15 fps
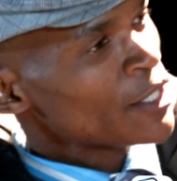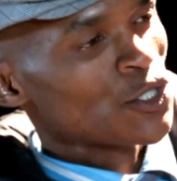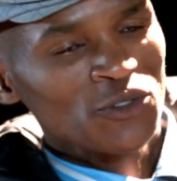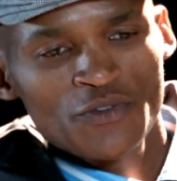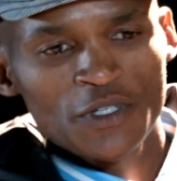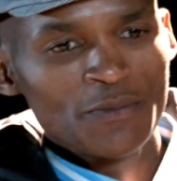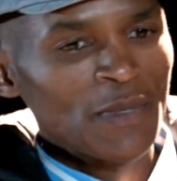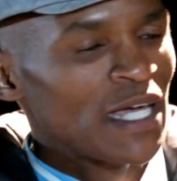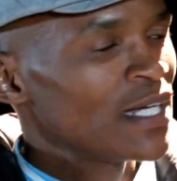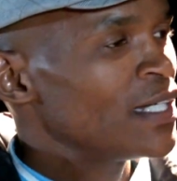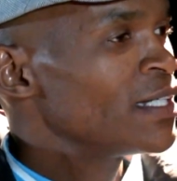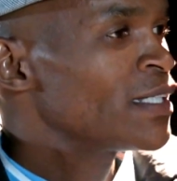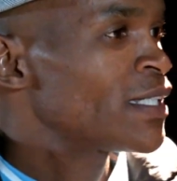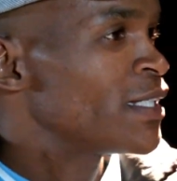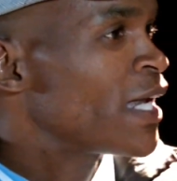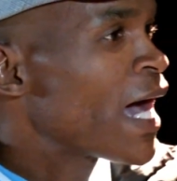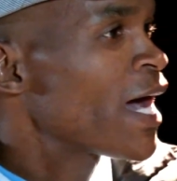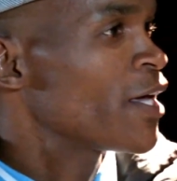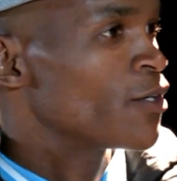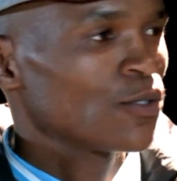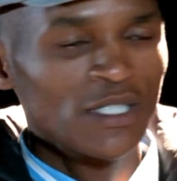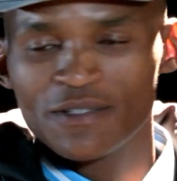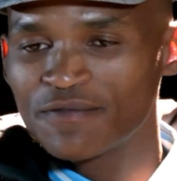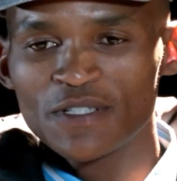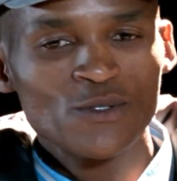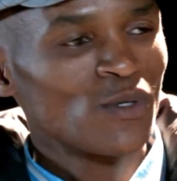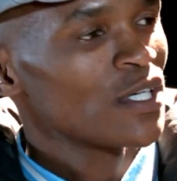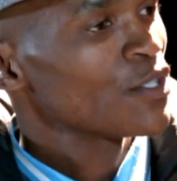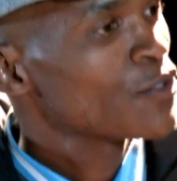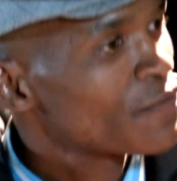and you remain in denial even
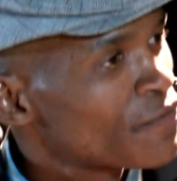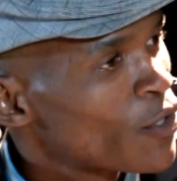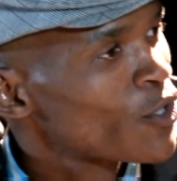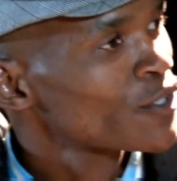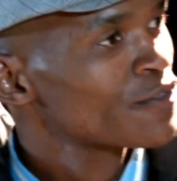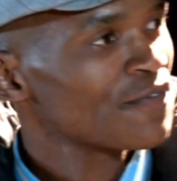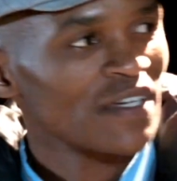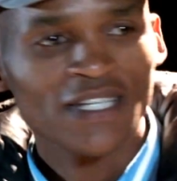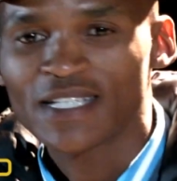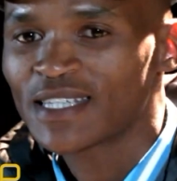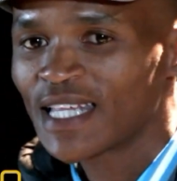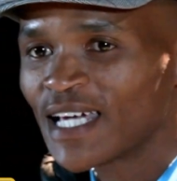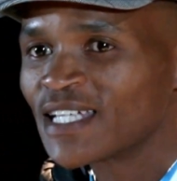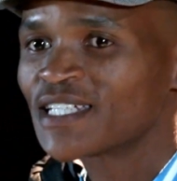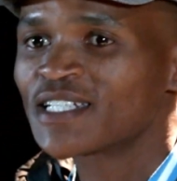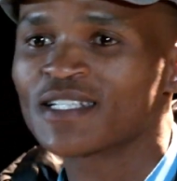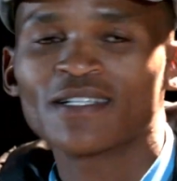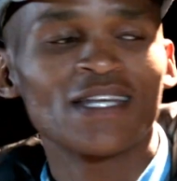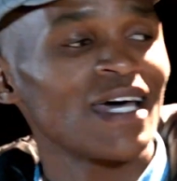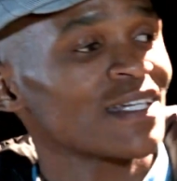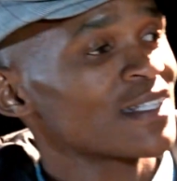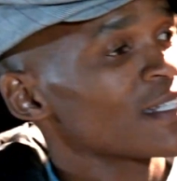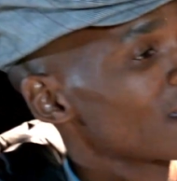when you've lost validation. Like